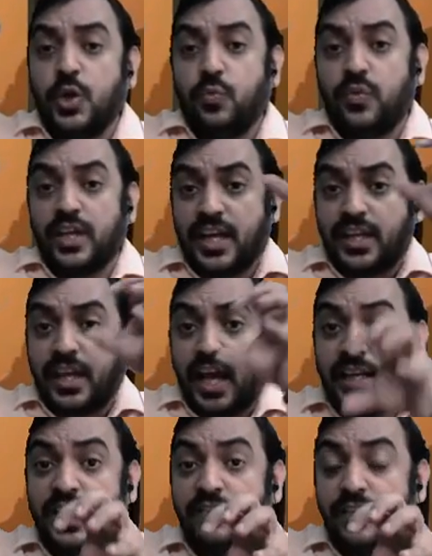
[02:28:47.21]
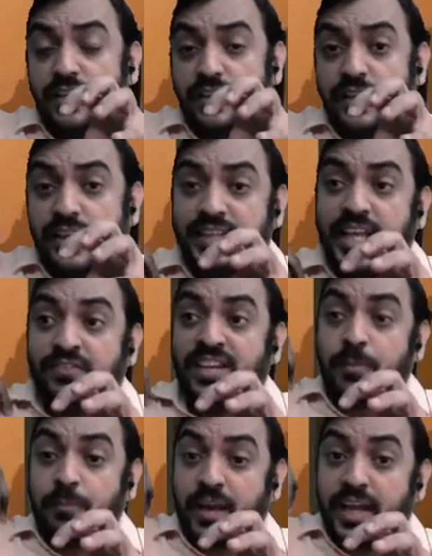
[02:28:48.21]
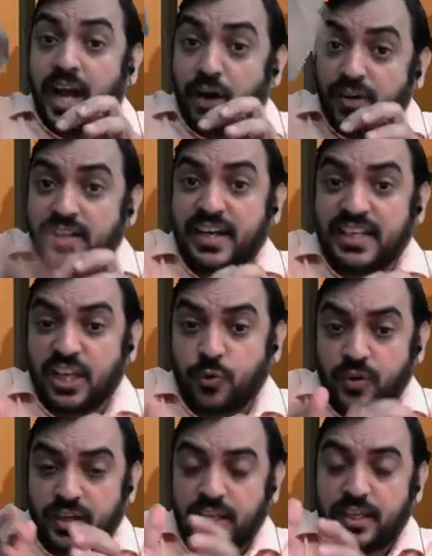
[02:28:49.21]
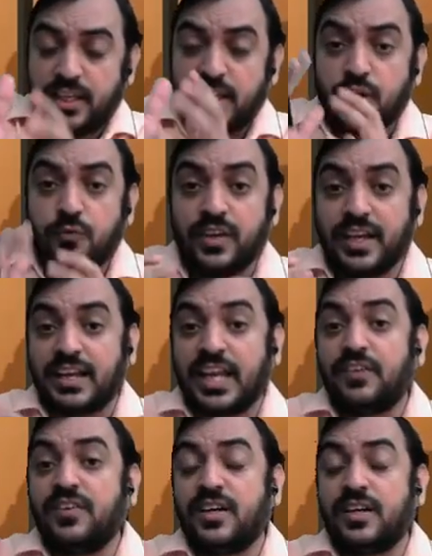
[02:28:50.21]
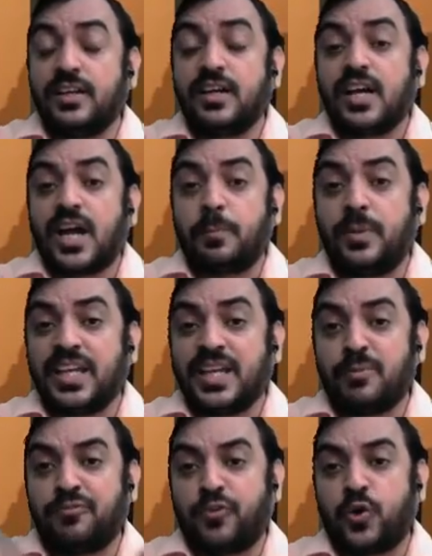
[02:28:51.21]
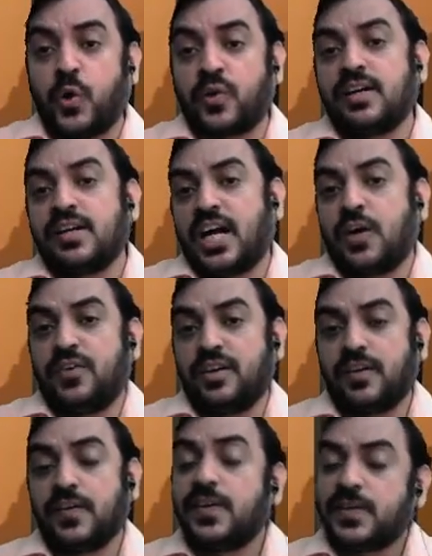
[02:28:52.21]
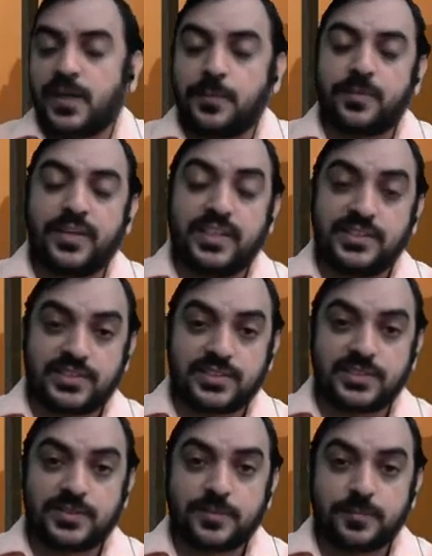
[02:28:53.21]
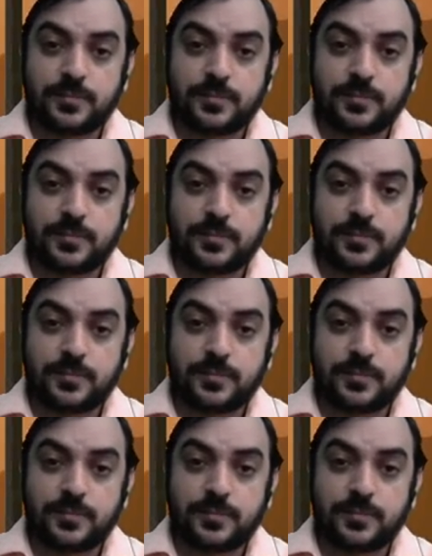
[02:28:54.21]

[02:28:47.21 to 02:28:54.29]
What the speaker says: we get unlevered, then we apply our debt equity, we get levered, applicable for our companies.